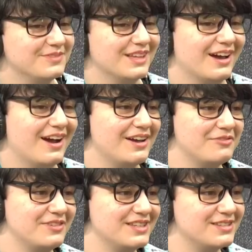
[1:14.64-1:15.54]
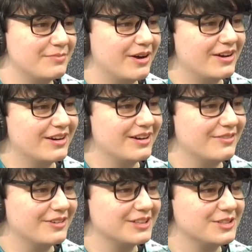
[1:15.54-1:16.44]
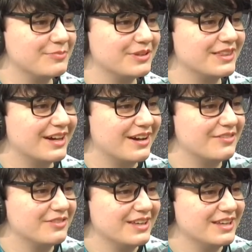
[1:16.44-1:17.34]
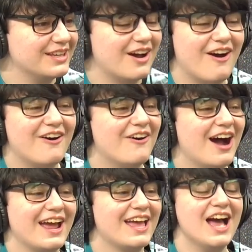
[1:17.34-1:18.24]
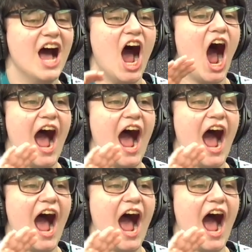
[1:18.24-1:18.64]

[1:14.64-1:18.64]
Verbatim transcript: the IV part where she put the IV in. Oh, oh I, I oh yeah, I